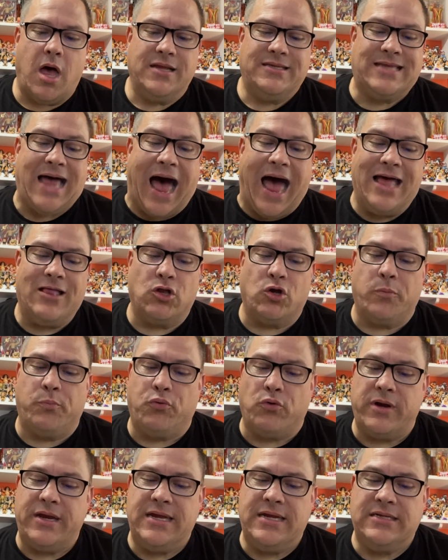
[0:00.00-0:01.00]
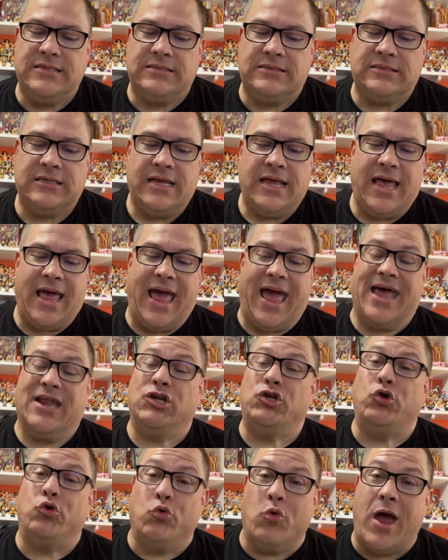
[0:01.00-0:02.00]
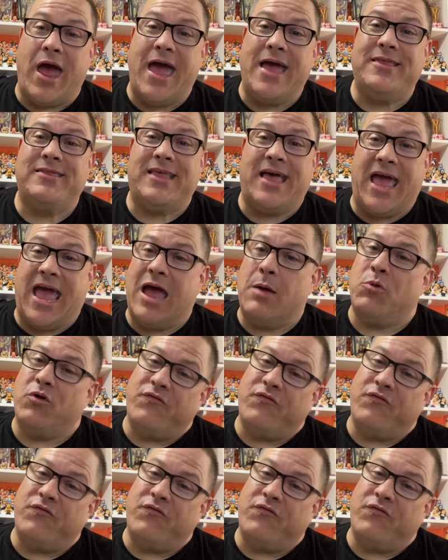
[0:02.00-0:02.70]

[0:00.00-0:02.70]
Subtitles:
Tyler Breeze. And Greg the Hammer